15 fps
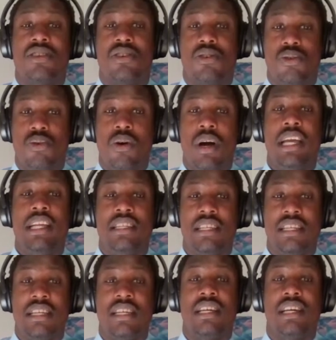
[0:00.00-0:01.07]

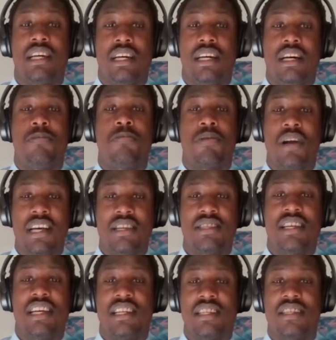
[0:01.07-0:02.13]
Quite a
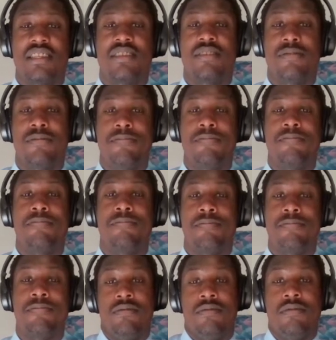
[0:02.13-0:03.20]
process.
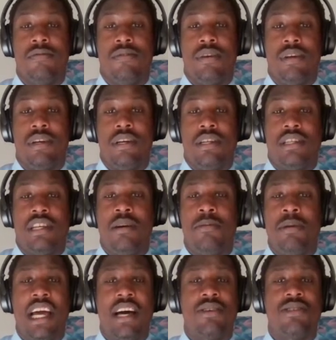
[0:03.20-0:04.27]
Tell
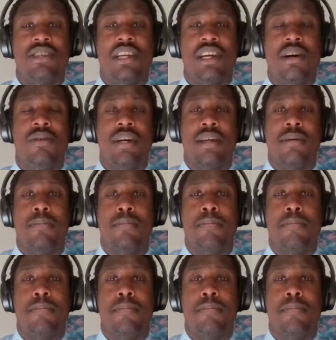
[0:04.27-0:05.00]
me, how's it going?